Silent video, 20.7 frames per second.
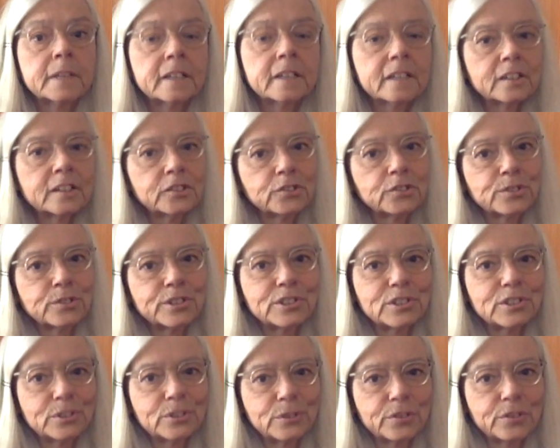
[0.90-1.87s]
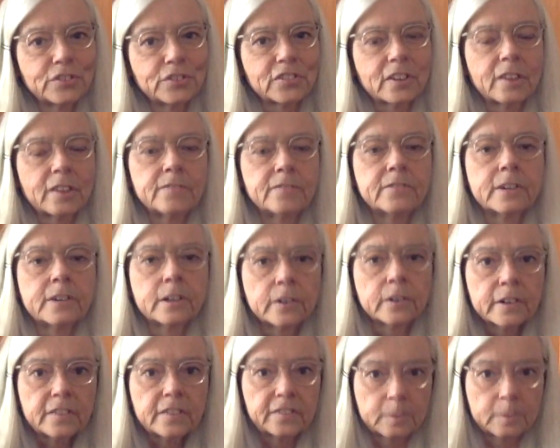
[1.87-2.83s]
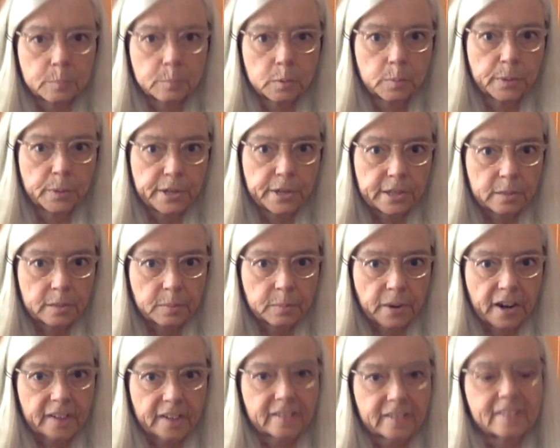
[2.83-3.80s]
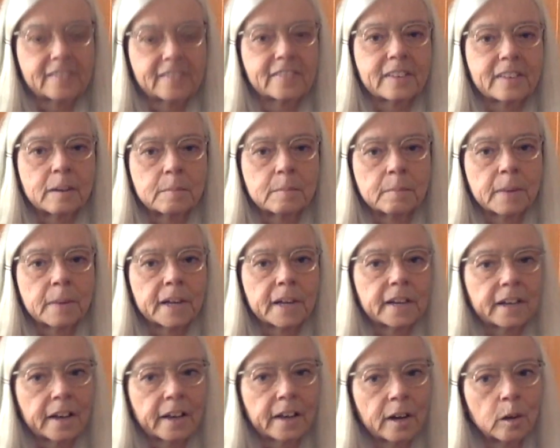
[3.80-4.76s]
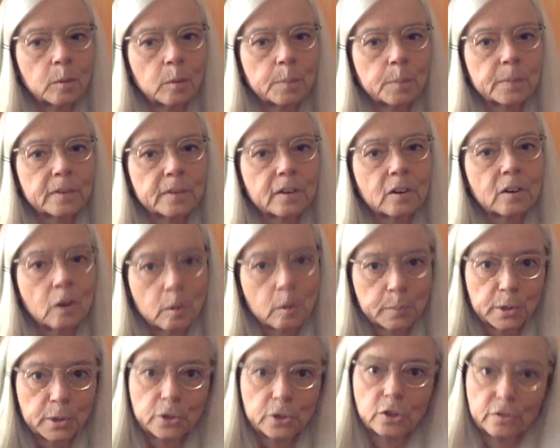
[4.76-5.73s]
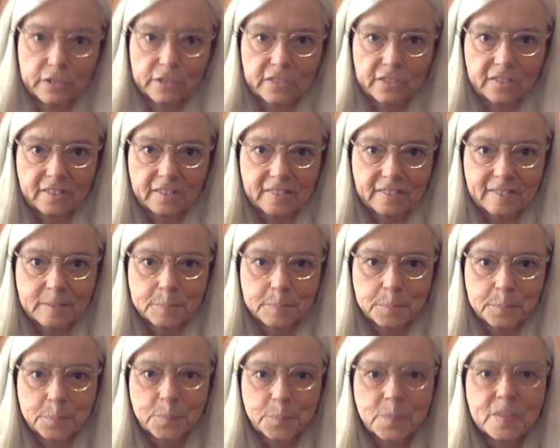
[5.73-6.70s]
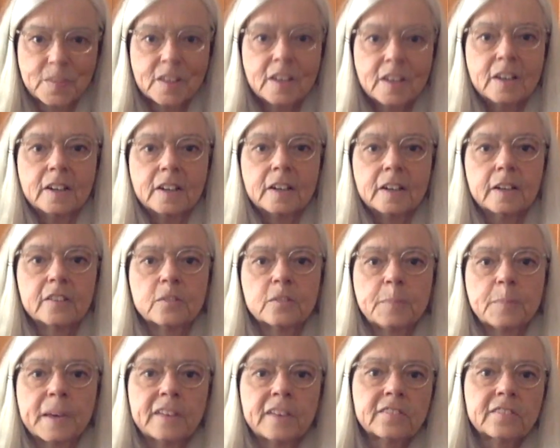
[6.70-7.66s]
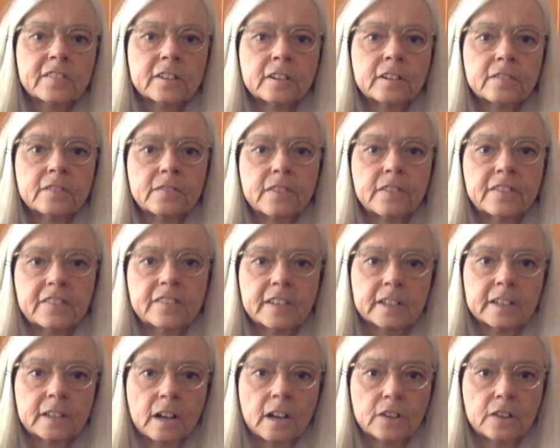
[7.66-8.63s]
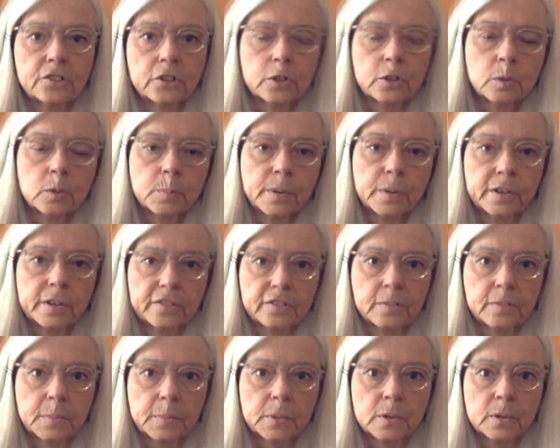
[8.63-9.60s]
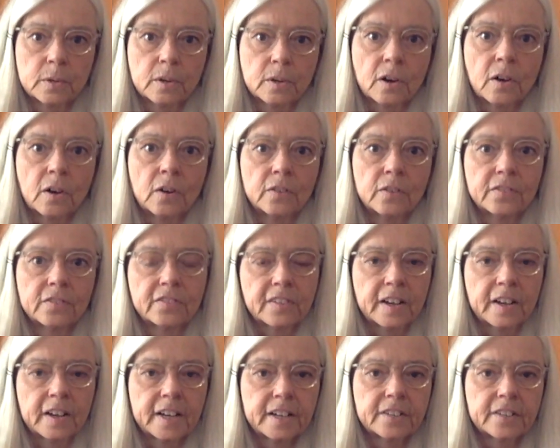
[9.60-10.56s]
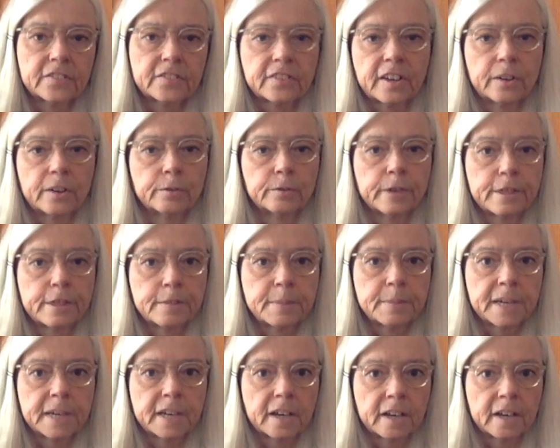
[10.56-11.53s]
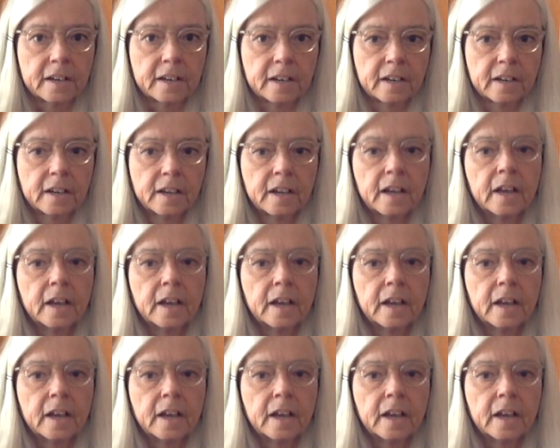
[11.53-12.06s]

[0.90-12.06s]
I'm going to introduce a very simple breathing practice that might help calm your nervous system. It's based on a physiological principle called sinus arrhythmia.